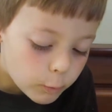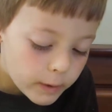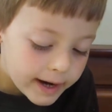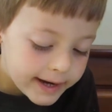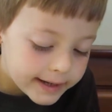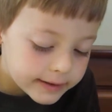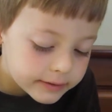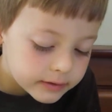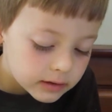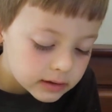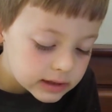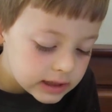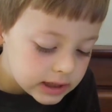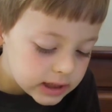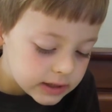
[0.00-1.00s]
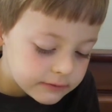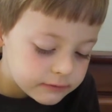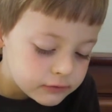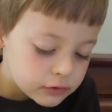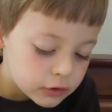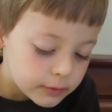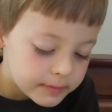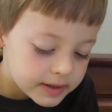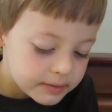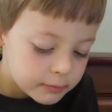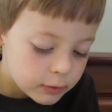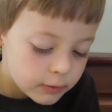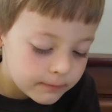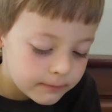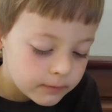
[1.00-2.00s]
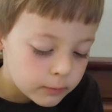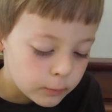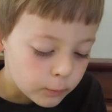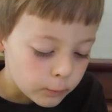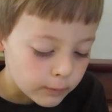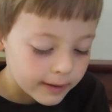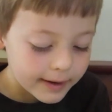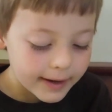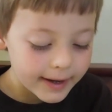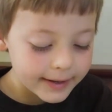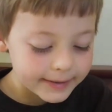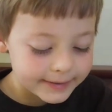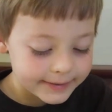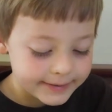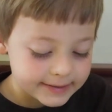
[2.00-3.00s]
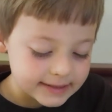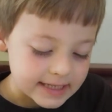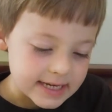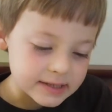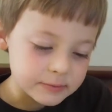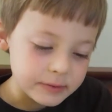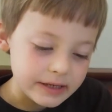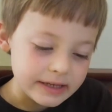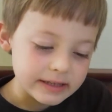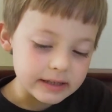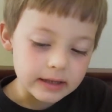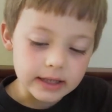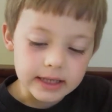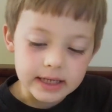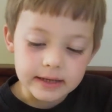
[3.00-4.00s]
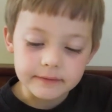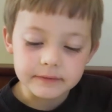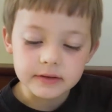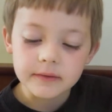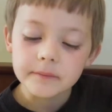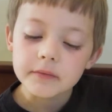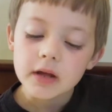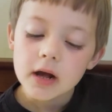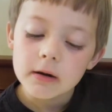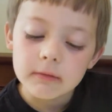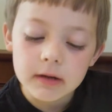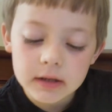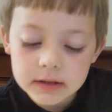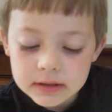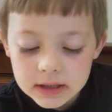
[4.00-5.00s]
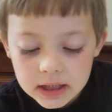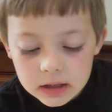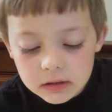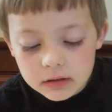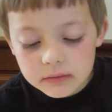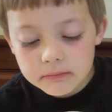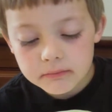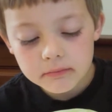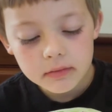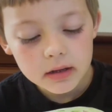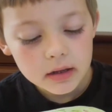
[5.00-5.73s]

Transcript: Wake the leaves. Nobody move. Rodney said, wake the leaves while Harry,